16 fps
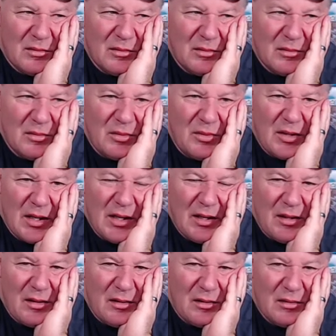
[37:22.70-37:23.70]

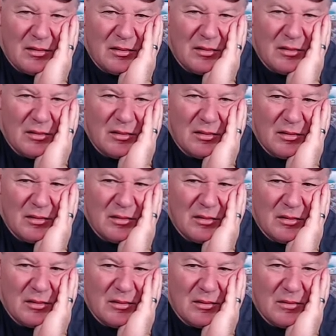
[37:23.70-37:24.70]
okay,
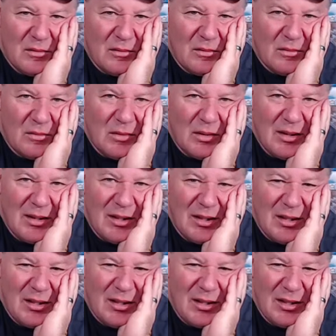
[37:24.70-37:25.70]
what?
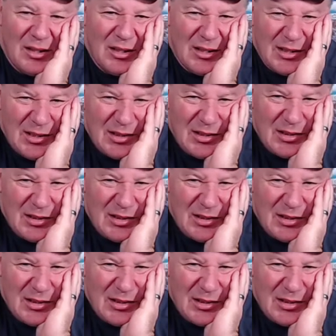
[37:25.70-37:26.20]
Huh?